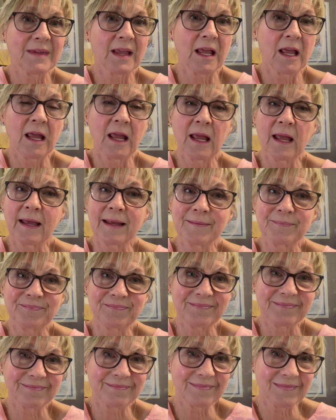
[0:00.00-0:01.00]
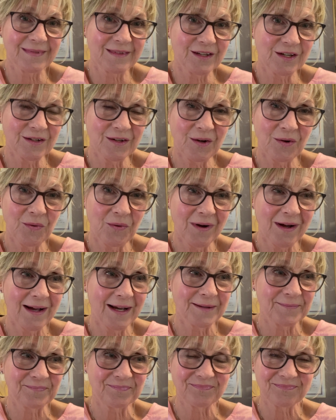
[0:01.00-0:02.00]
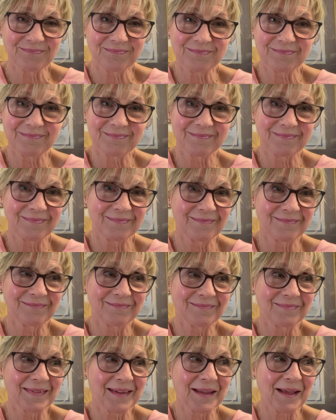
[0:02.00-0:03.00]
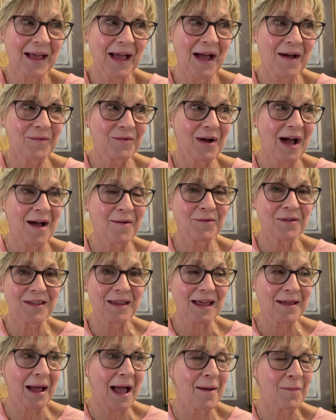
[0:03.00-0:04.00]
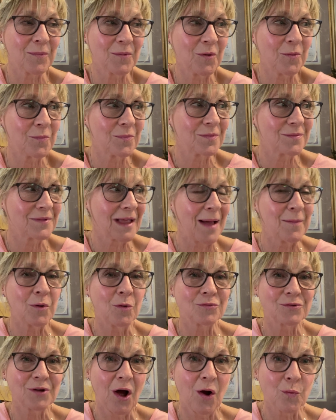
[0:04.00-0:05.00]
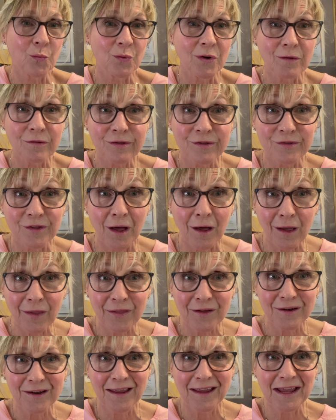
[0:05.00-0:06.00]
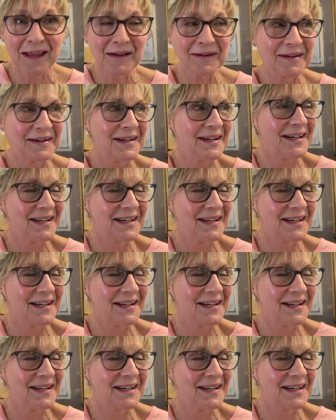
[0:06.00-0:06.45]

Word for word: And you know what? I'm going to talk real Southern here.